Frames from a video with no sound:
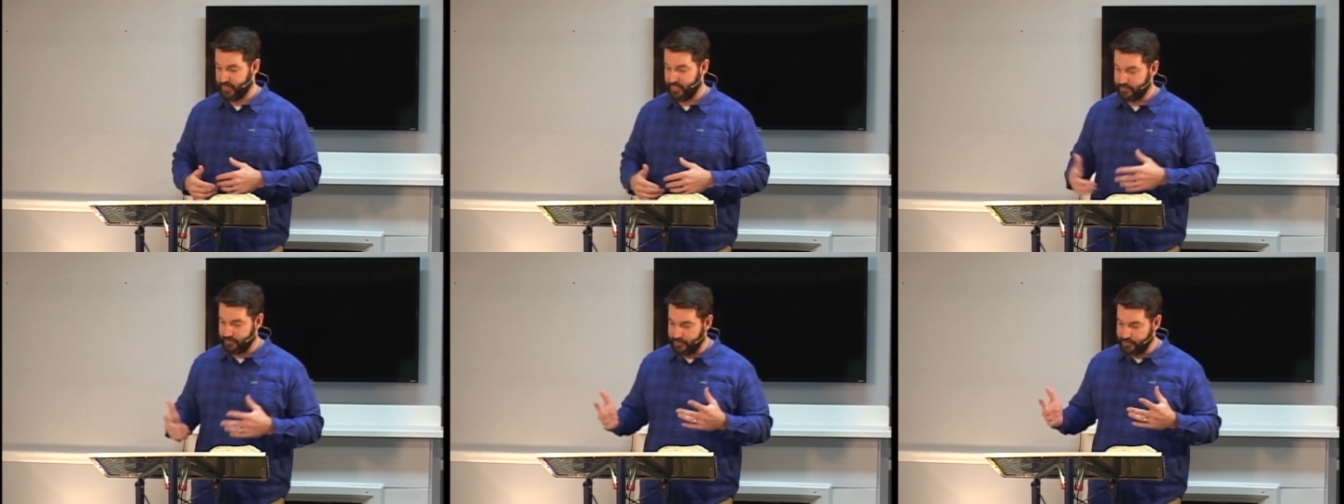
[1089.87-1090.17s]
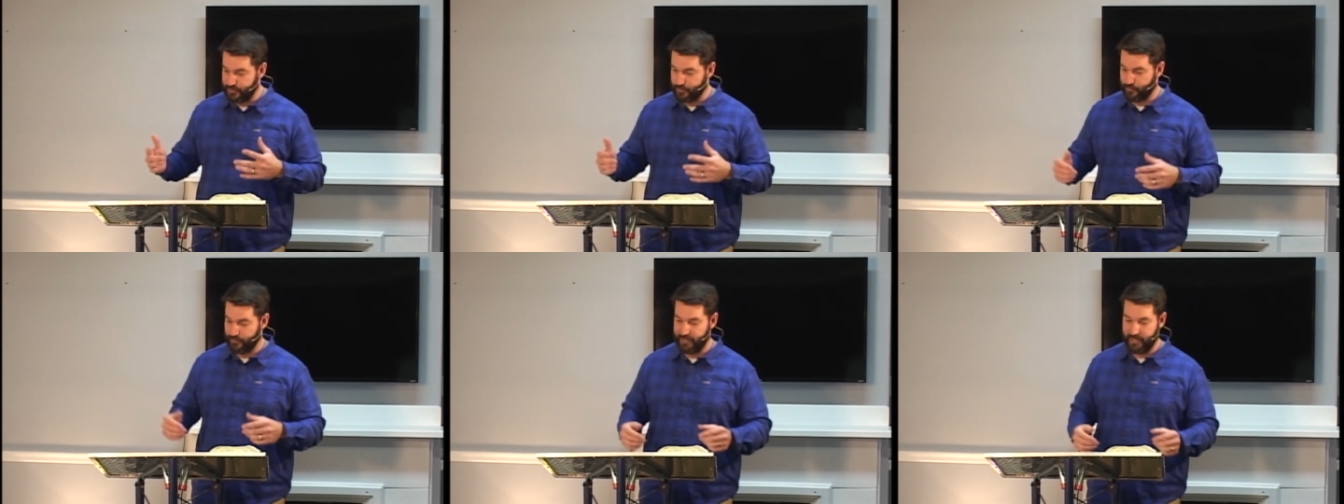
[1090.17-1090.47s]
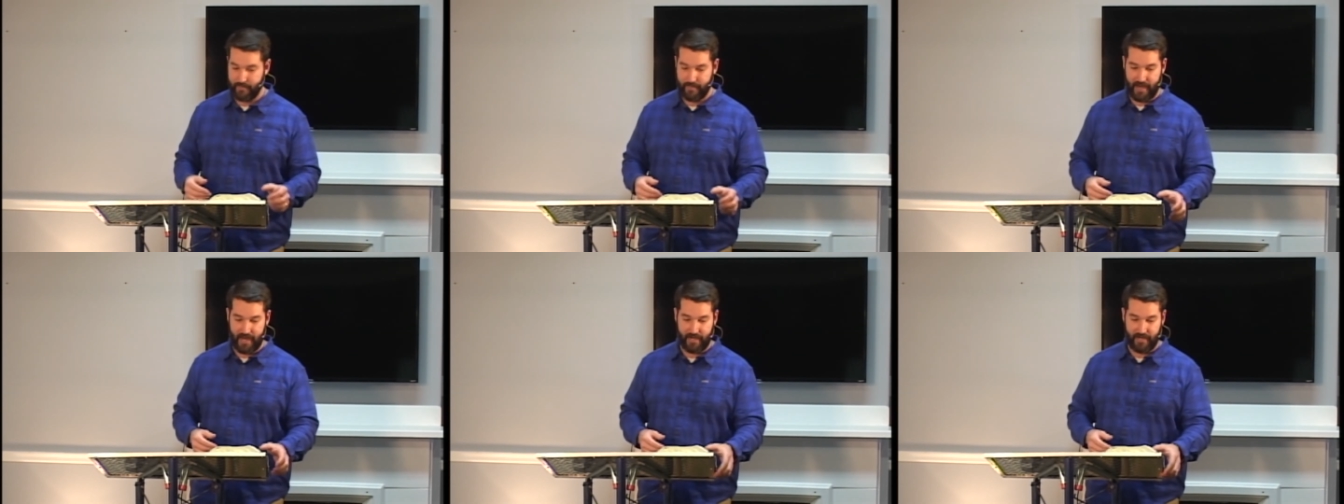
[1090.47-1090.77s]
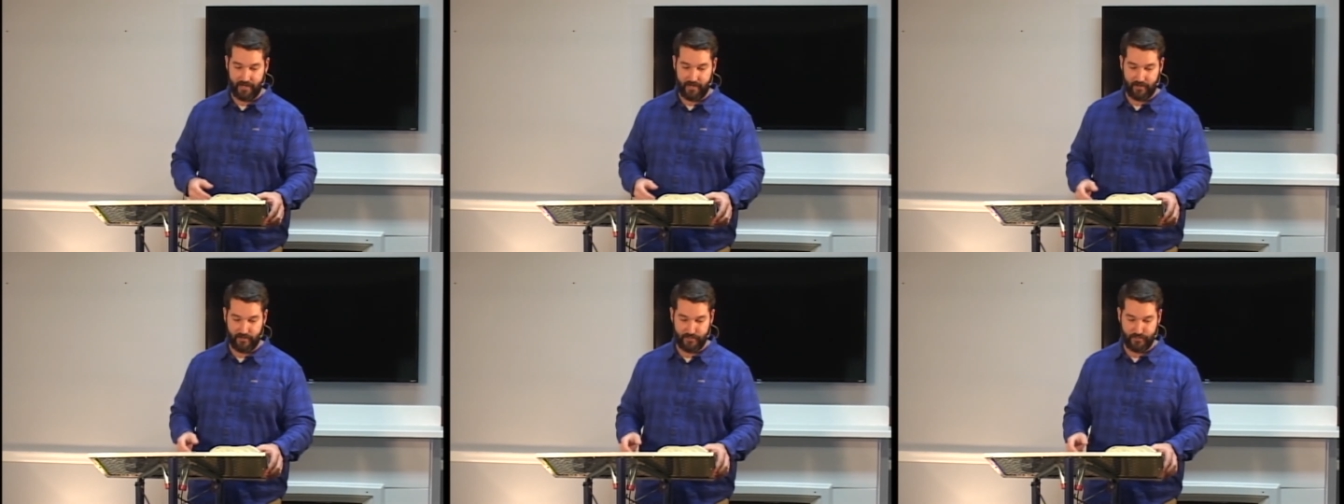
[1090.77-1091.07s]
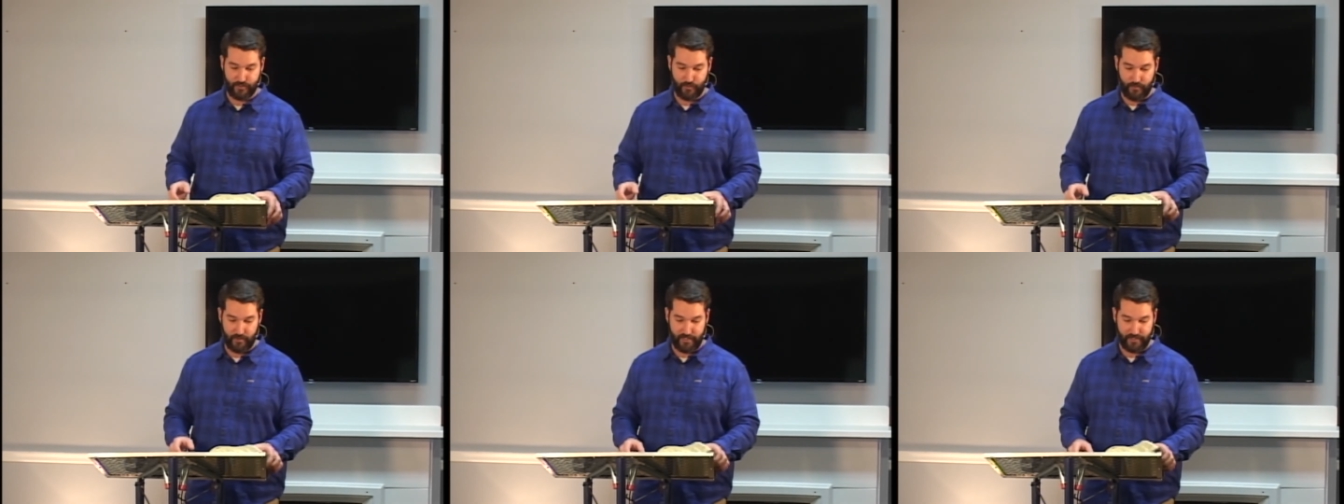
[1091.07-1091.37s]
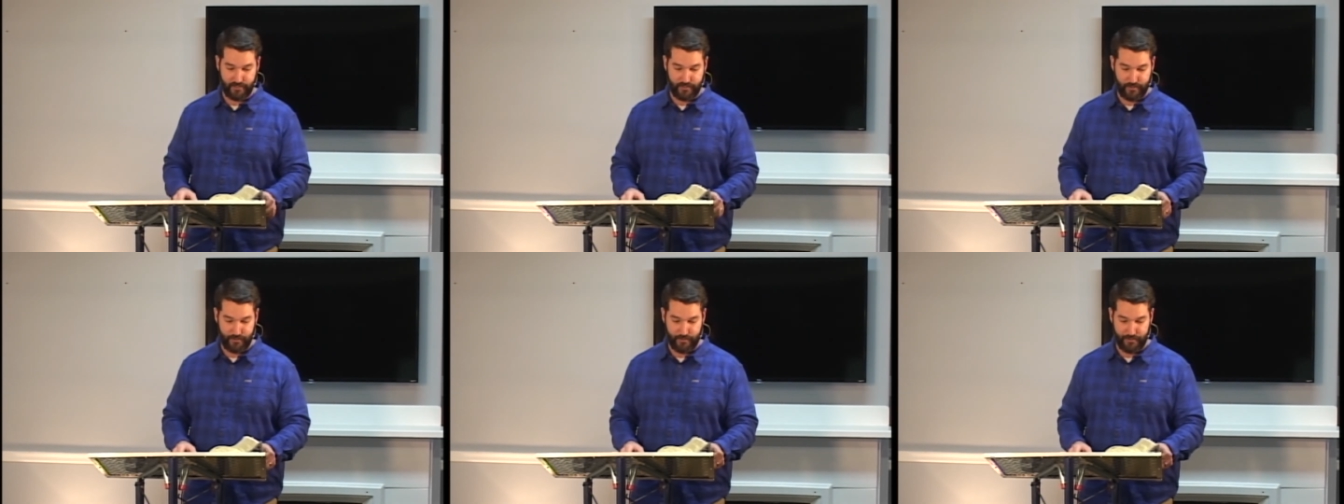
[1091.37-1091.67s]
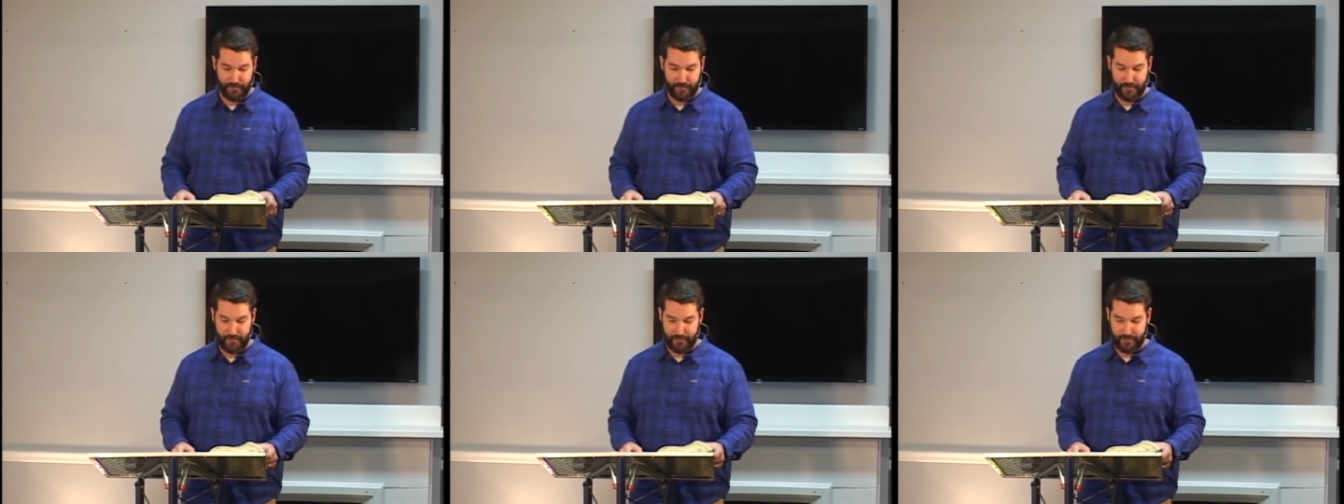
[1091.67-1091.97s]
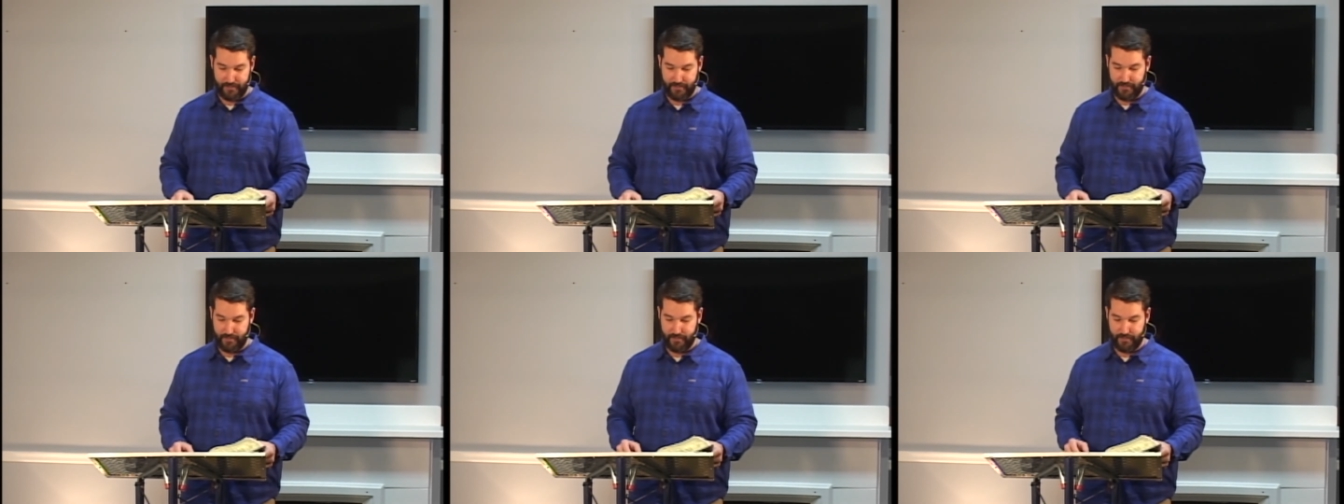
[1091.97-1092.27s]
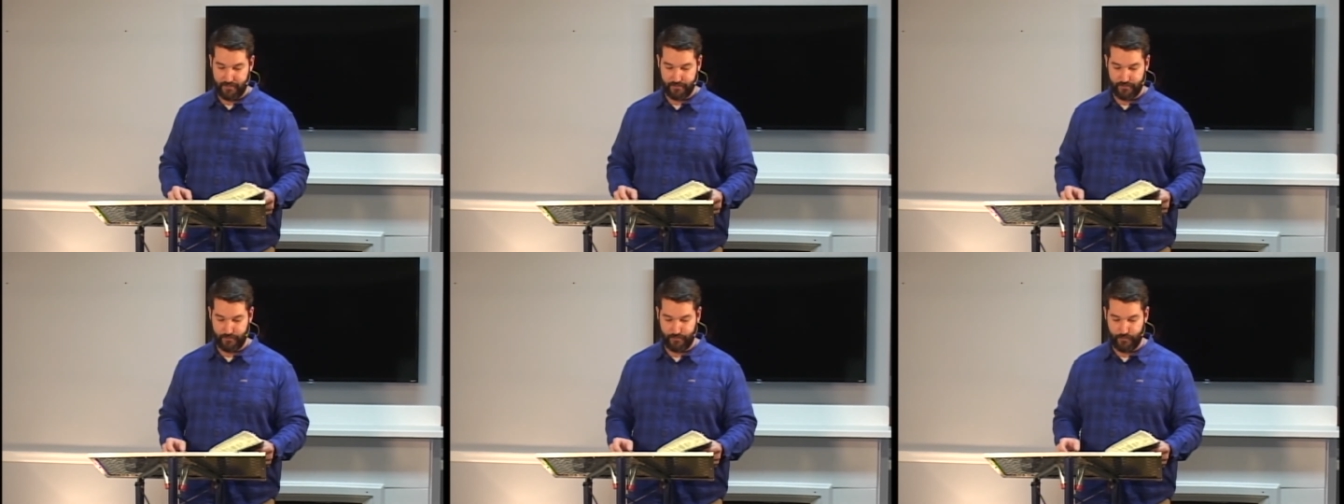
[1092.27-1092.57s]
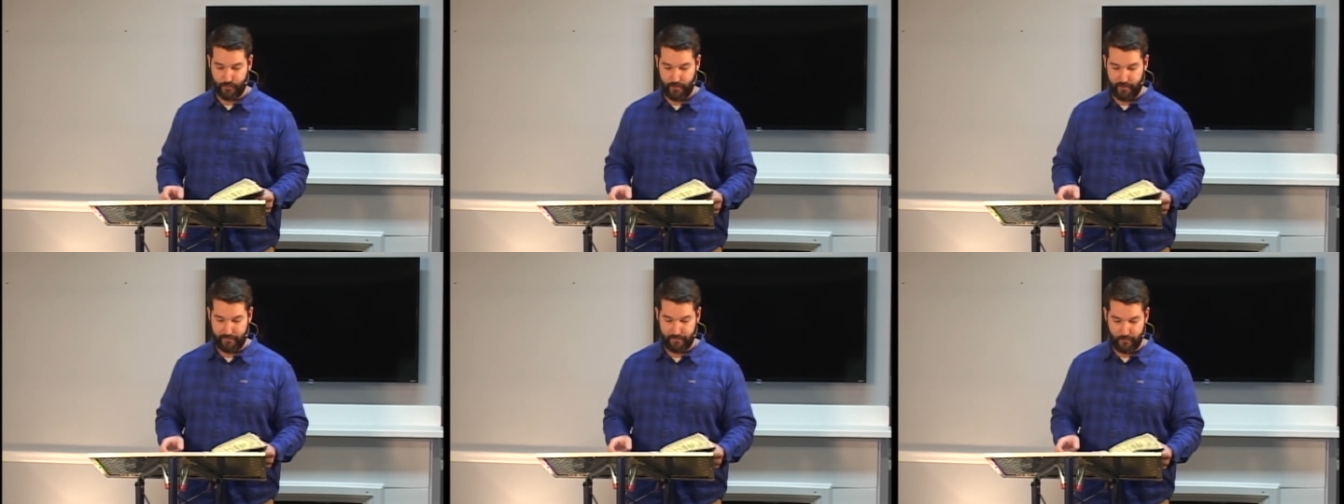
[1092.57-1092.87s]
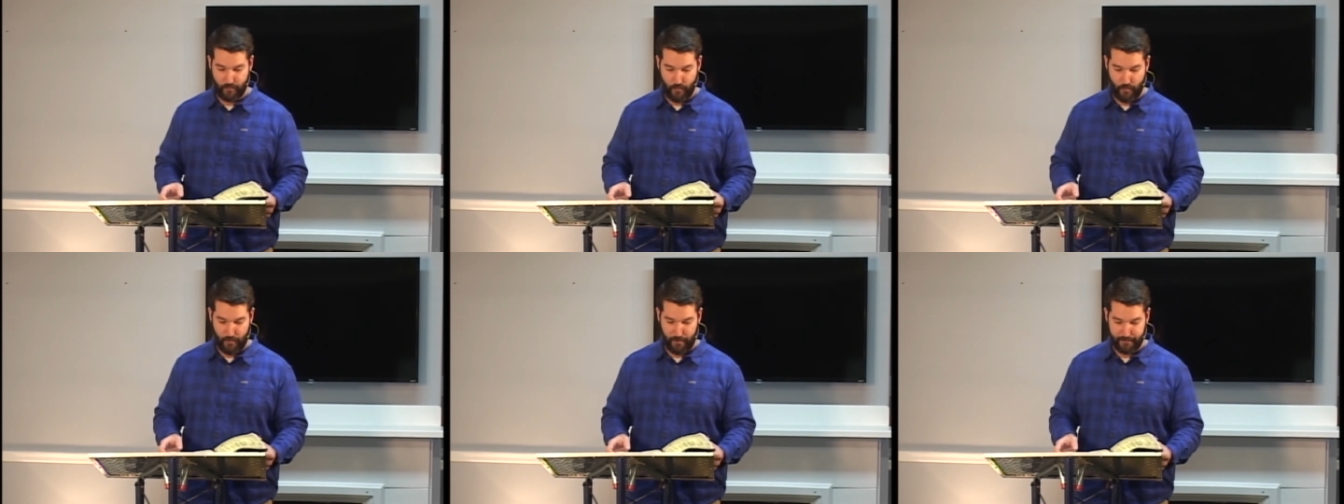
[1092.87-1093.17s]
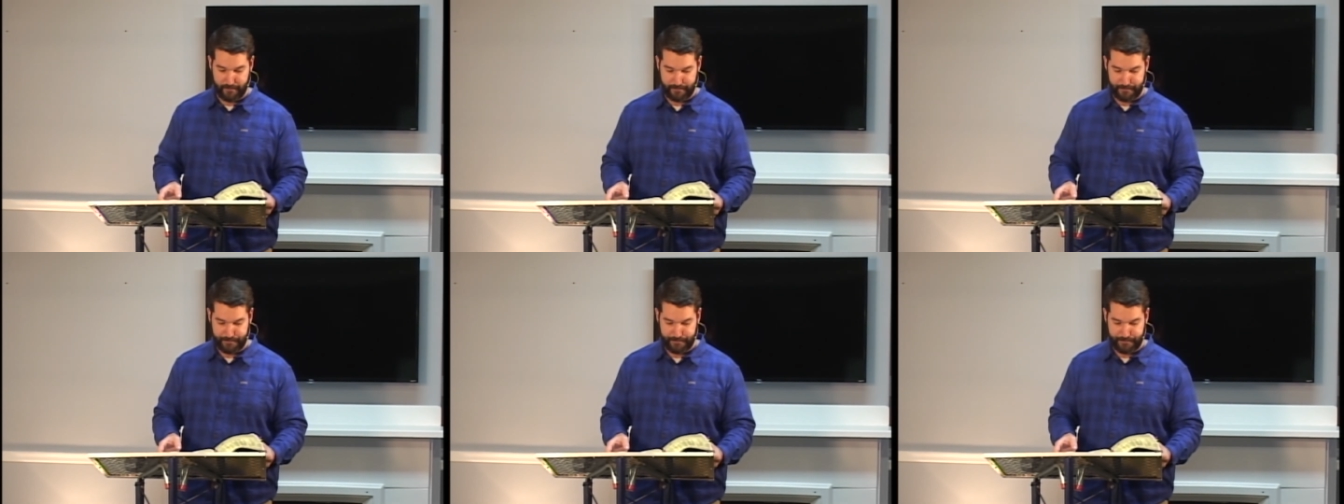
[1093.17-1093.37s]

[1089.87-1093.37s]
Let's read about it here in 22 through 24.